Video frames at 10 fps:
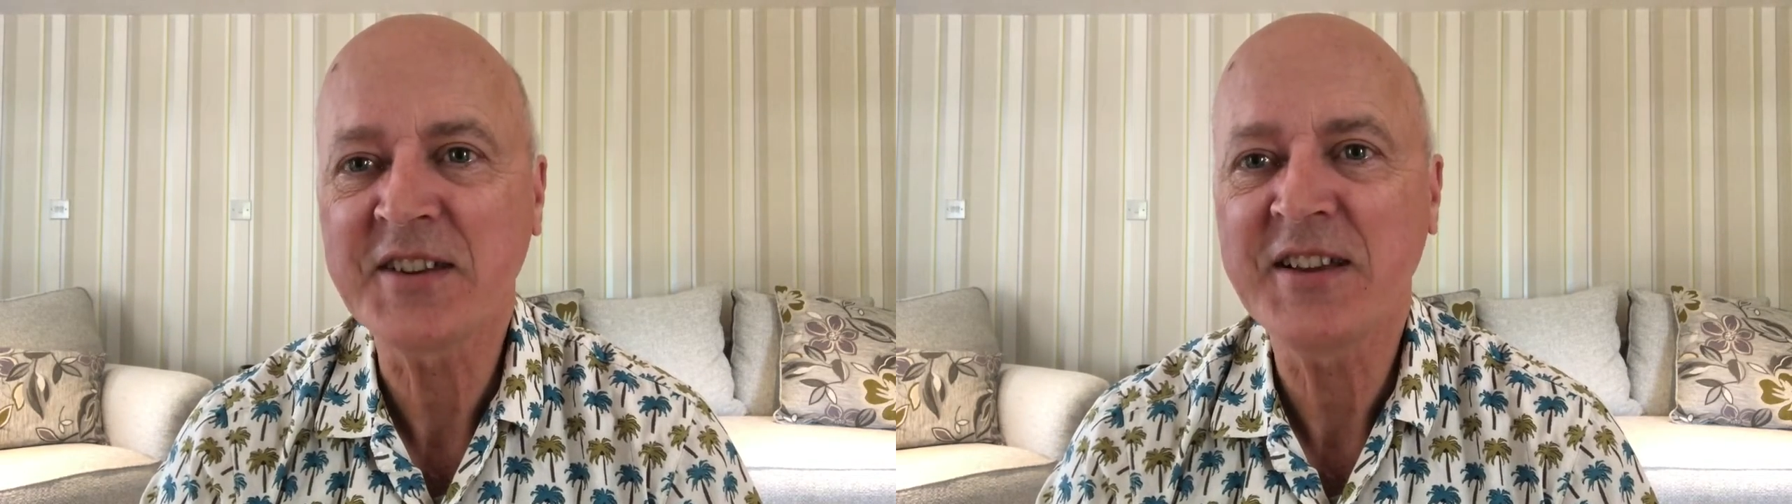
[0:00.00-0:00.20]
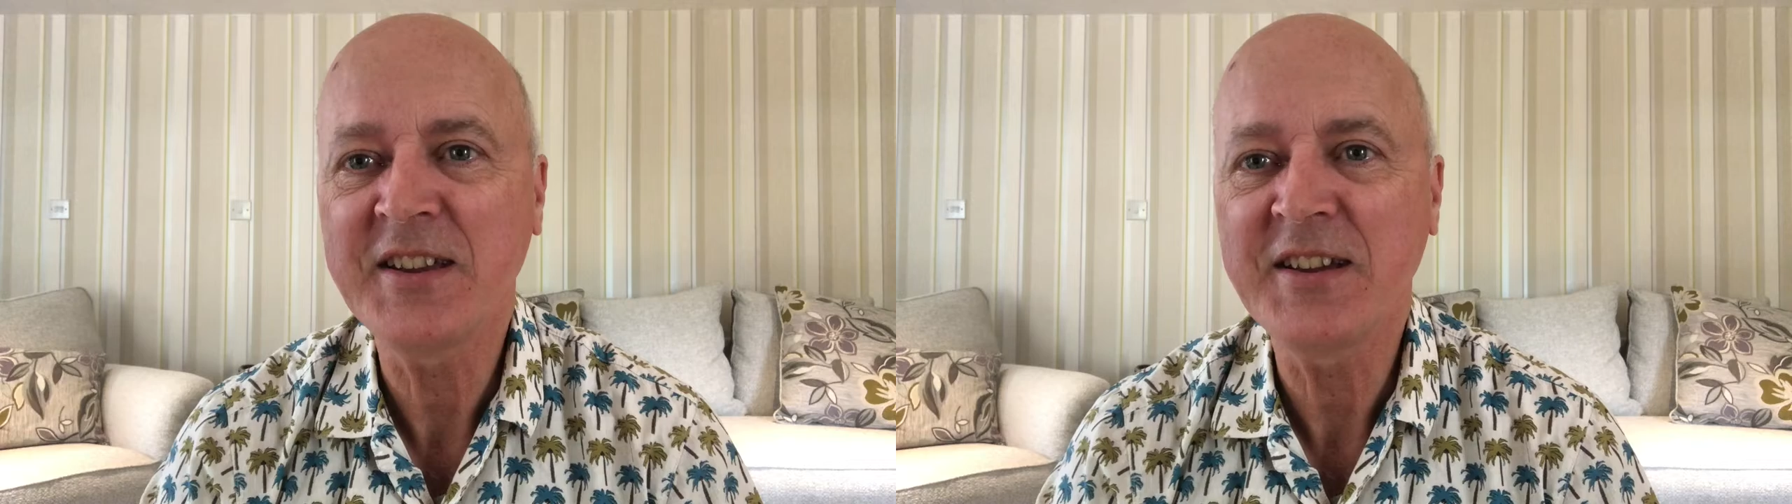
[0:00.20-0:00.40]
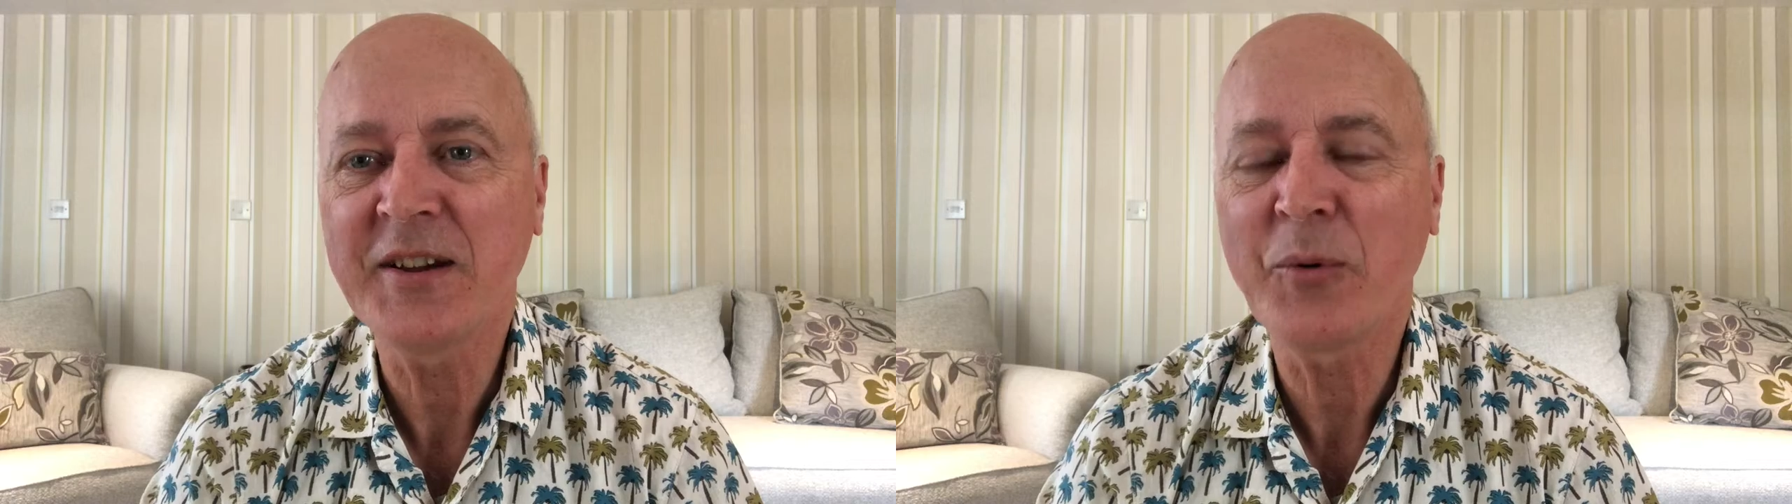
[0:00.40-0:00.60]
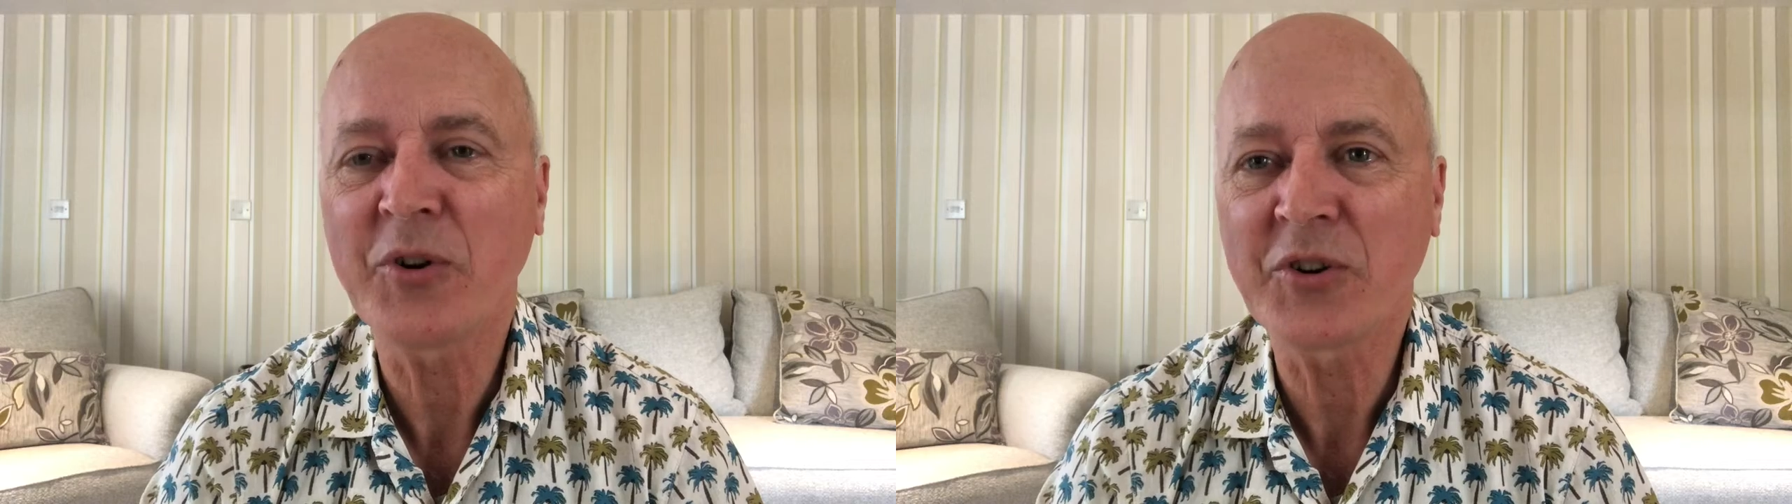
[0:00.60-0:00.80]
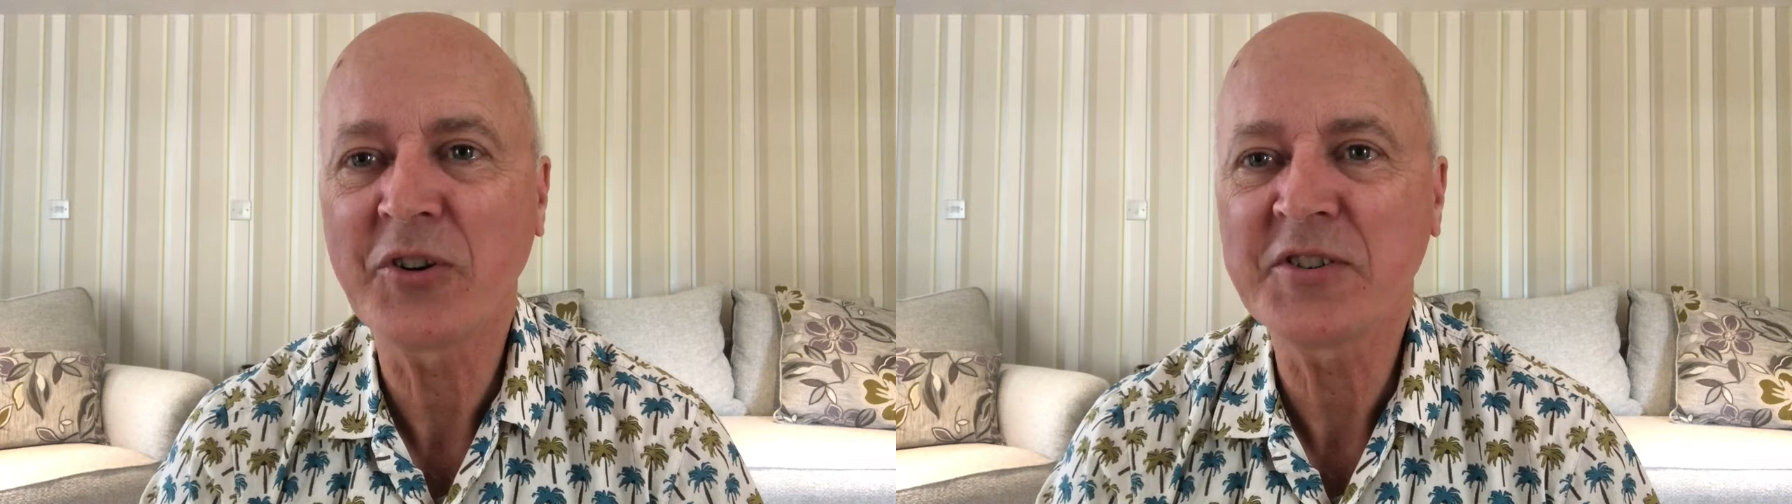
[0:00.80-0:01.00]
hear
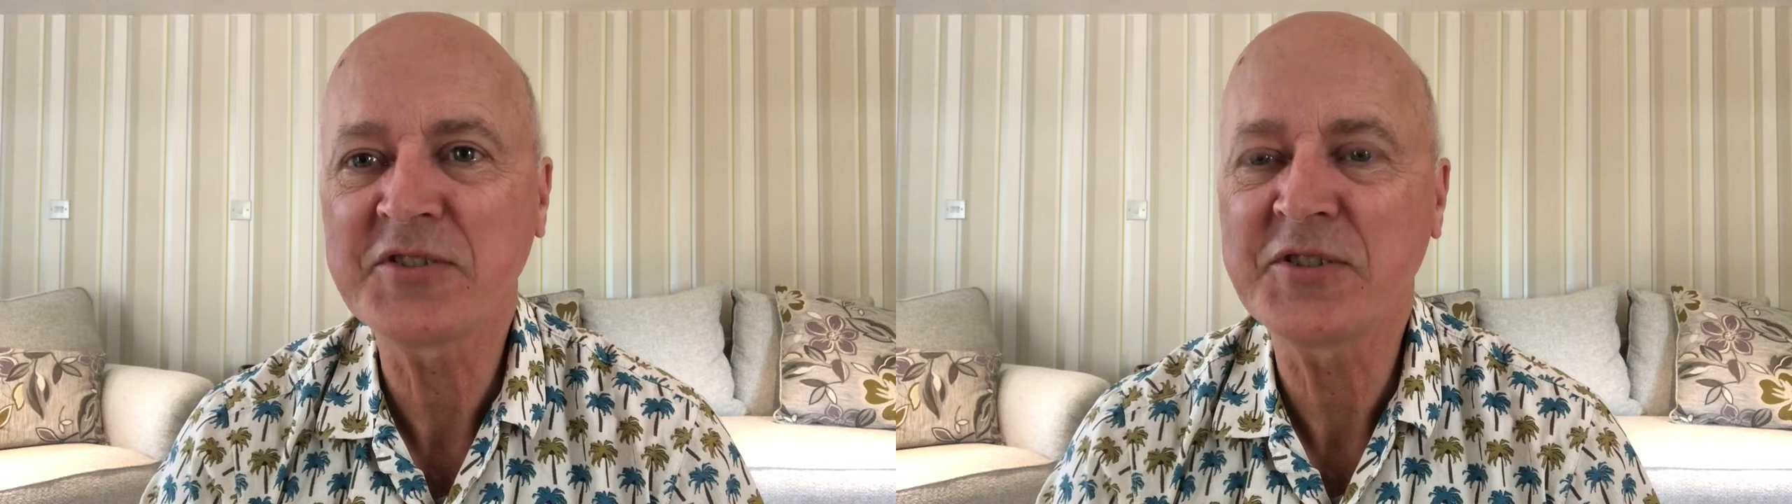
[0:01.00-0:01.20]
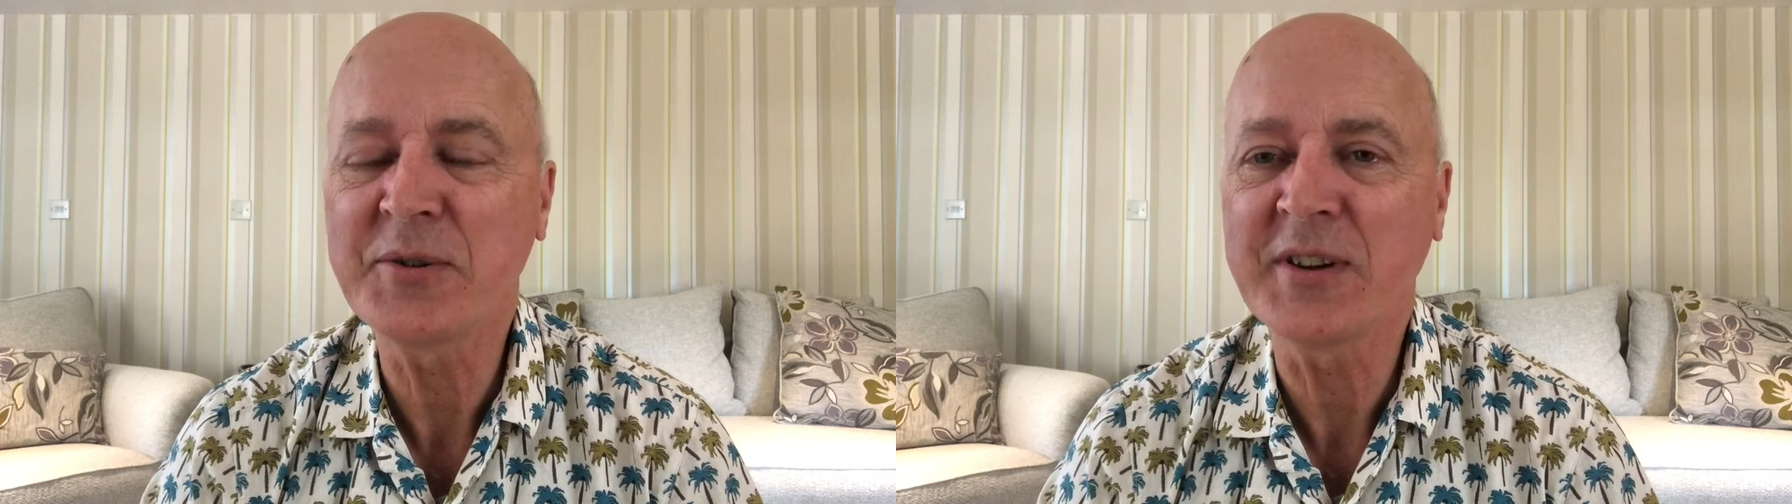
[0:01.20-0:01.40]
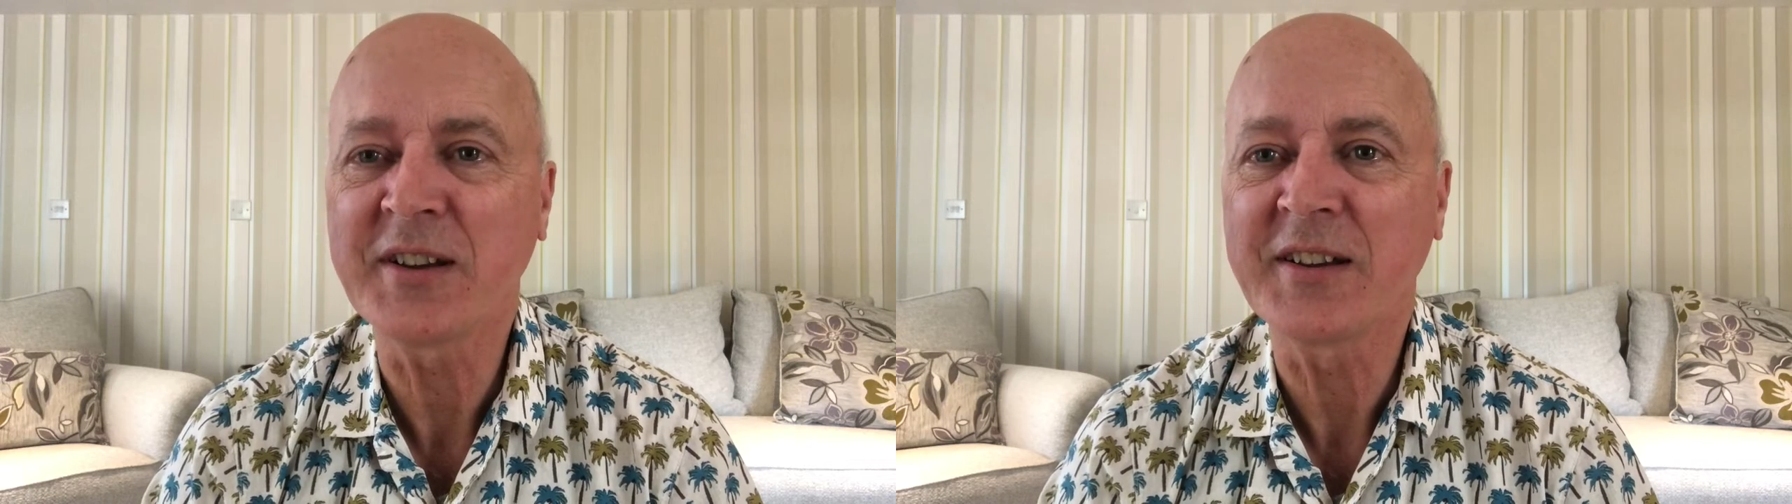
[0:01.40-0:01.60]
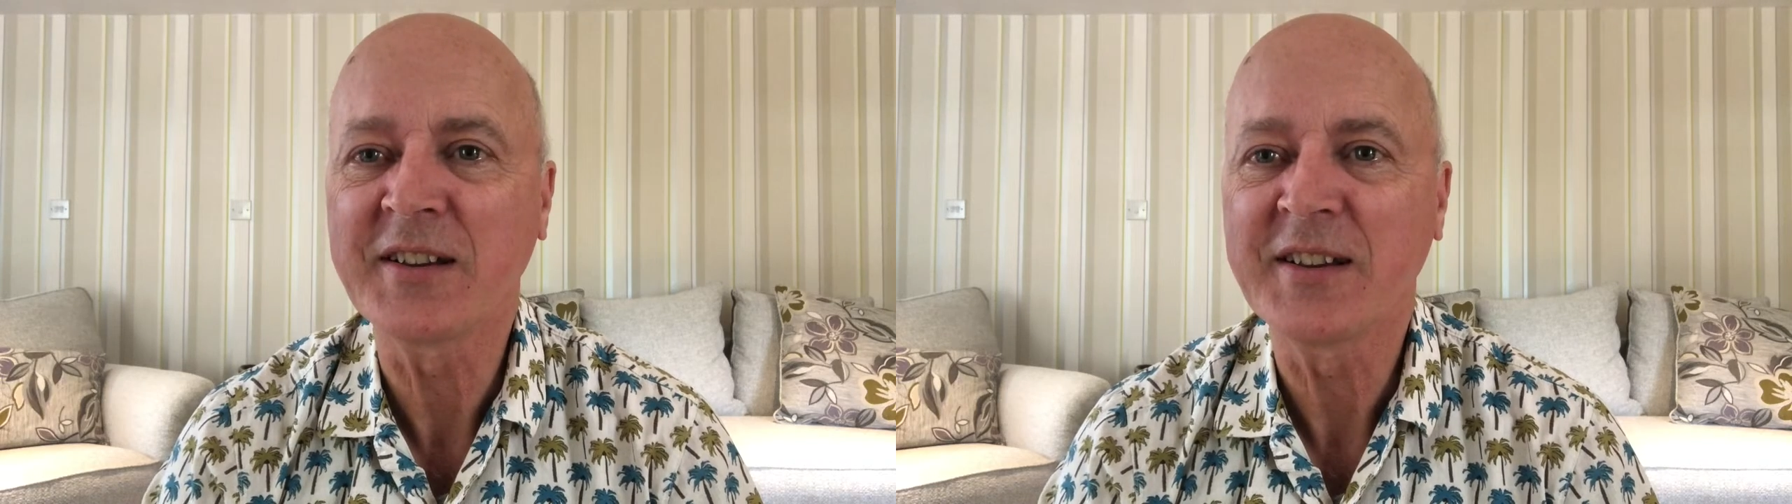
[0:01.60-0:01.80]
what God is doing